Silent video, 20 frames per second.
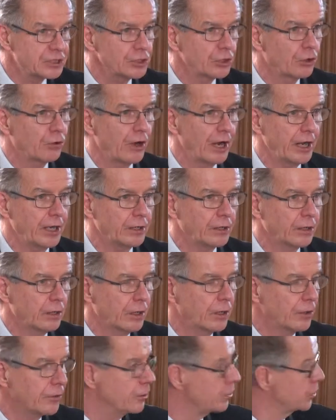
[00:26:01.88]
integrate
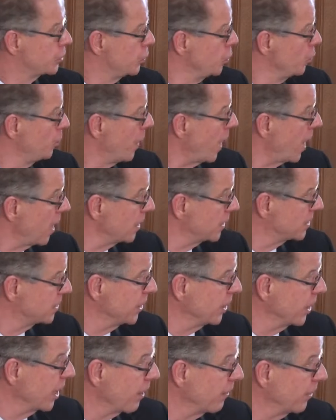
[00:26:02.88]
the two policy